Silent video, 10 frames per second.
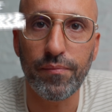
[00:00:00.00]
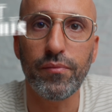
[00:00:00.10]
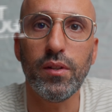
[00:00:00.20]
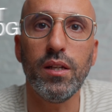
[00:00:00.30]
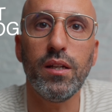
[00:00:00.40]

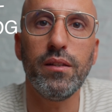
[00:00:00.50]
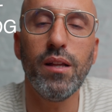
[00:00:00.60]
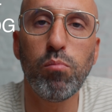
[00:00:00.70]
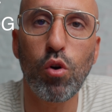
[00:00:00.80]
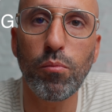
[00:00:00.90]

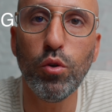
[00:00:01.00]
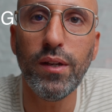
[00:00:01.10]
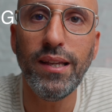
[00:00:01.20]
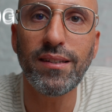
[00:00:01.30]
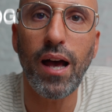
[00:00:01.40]
The
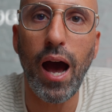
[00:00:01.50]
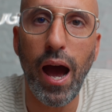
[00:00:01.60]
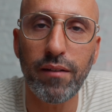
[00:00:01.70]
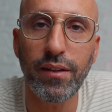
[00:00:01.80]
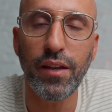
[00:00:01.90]
Boerboel is a
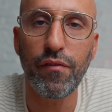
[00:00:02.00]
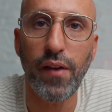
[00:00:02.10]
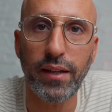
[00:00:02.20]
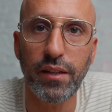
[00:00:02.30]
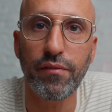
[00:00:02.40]
highly
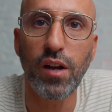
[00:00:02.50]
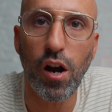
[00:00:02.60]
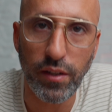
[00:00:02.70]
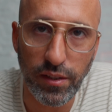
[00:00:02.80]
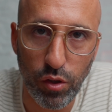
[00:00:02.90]
effective
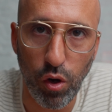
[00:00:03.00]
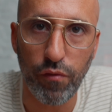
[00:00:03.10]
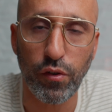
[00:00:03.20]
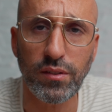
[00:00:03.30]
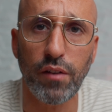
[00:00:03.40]
guarding dog
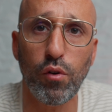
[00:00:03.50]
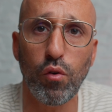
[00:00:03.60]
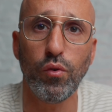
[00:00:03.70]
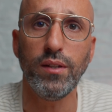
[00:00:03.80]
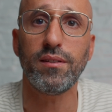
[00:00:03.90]
for several
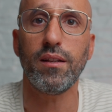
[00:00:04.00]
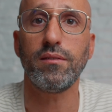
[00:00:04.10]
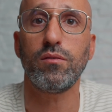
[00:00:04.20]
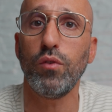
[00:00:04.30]
reasons.